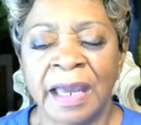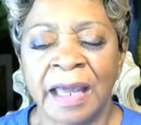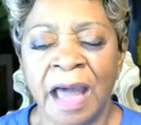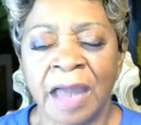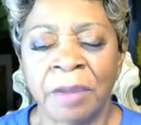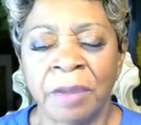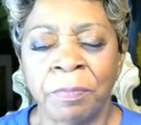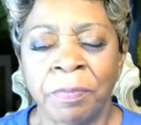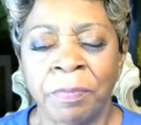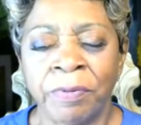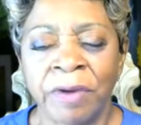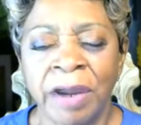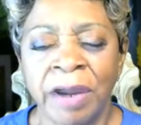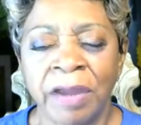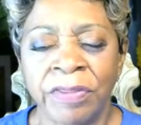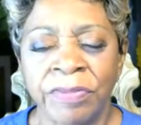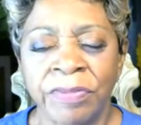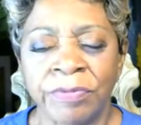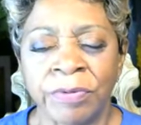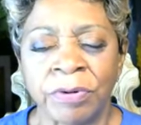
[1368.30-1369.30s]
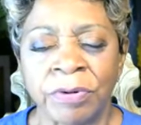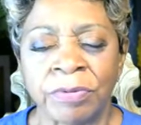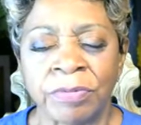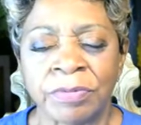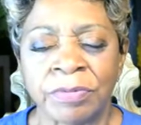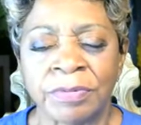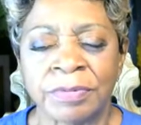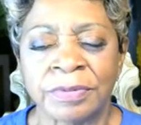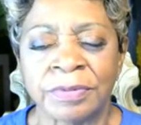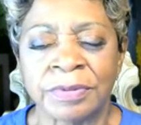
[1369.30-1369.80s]
And I got a prayer through.
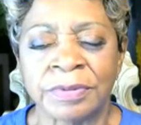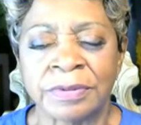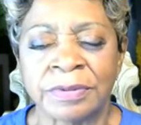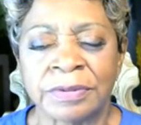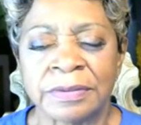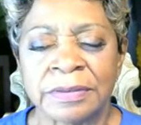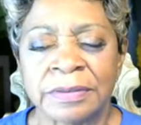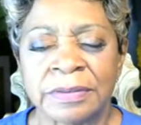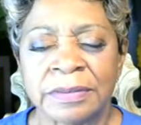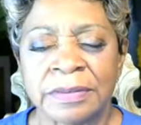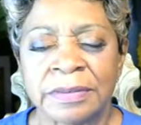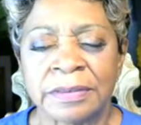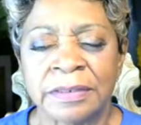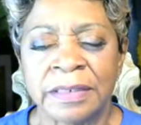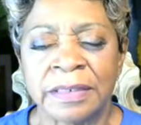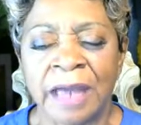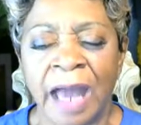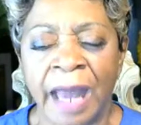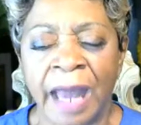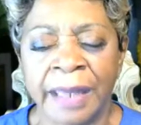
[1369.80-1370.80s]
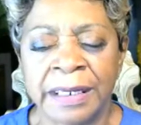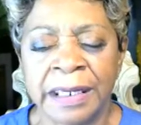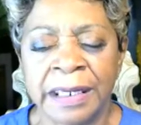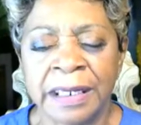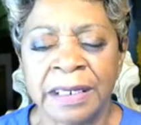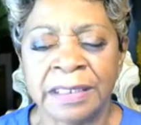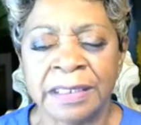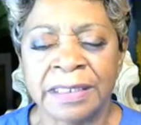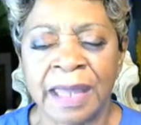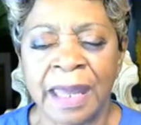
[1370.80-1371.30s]
I
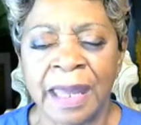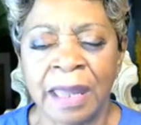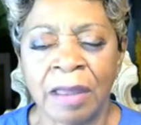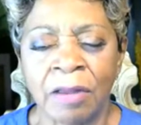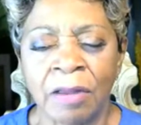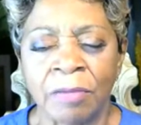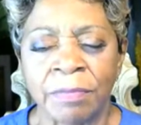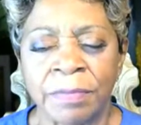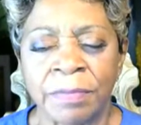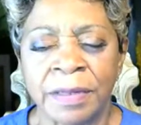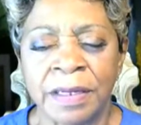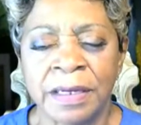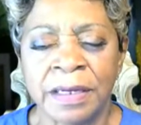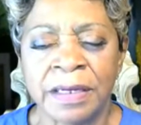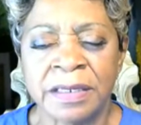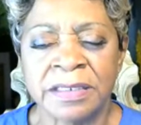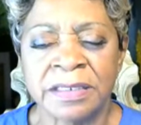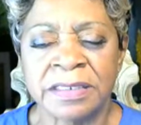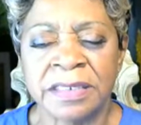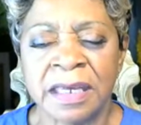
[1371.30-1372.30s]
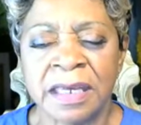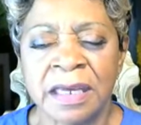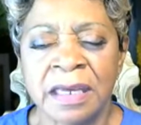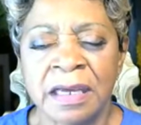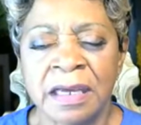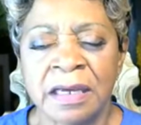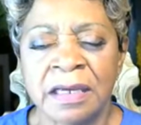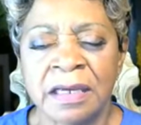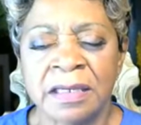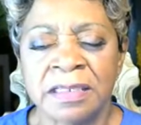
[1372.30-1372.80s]
needed the help.
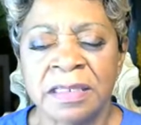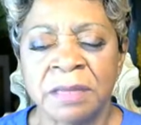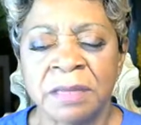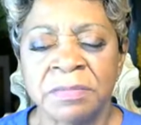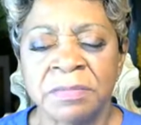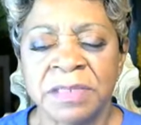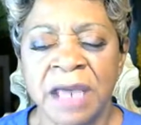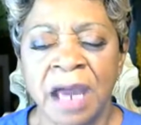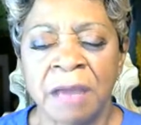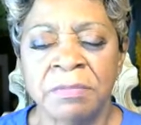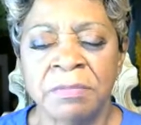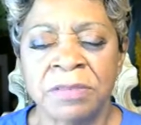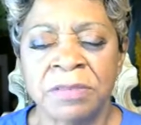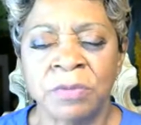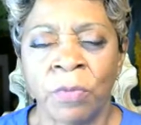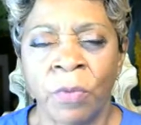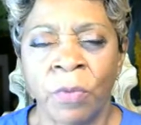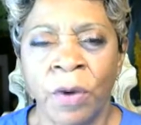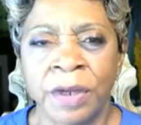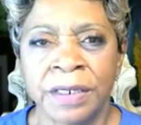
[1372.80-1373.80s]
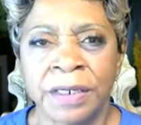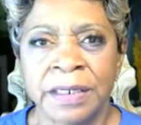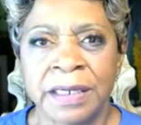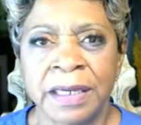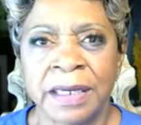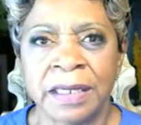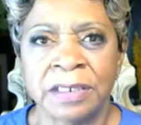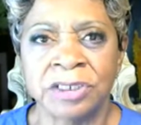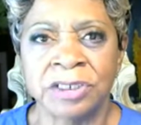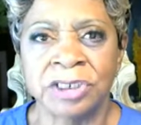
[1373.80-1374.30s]
See, sometimes
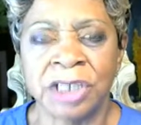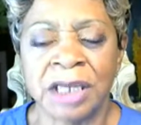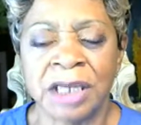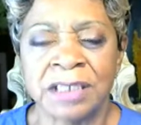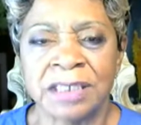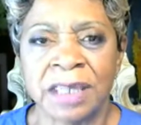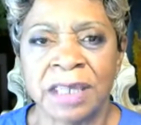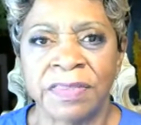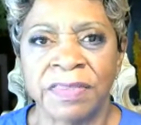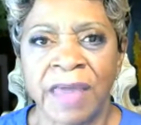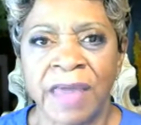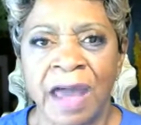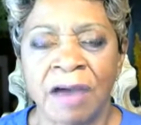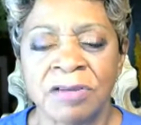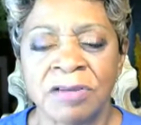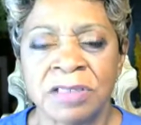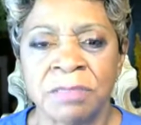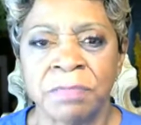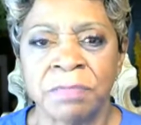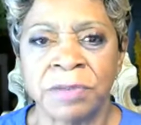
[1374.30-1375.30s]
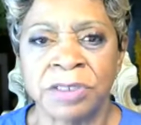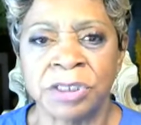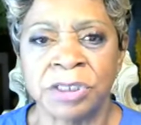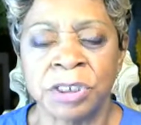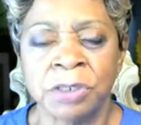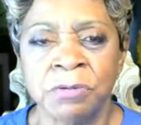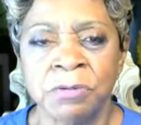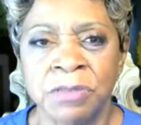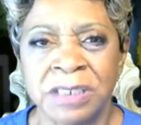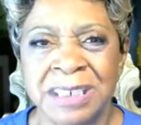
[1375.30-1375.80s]
one can chase a thousand, but
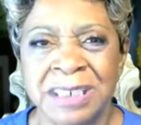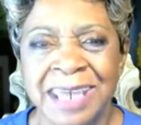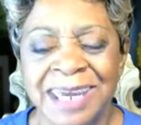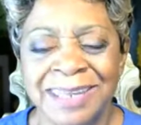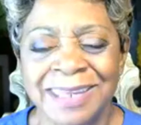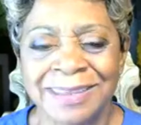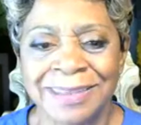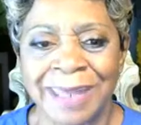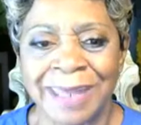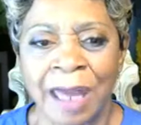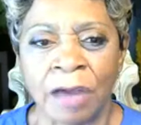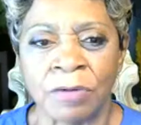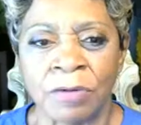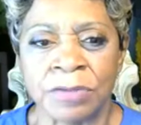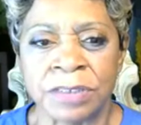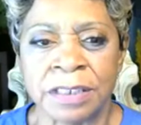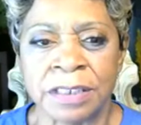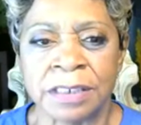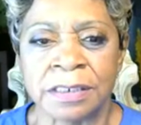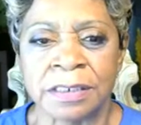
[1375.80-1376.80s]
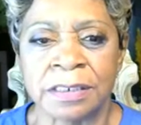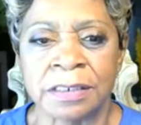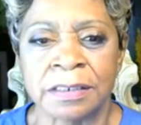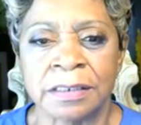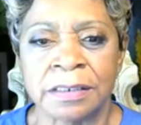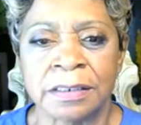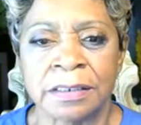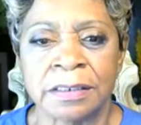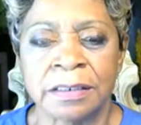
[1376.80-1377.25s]
two, ten thousand.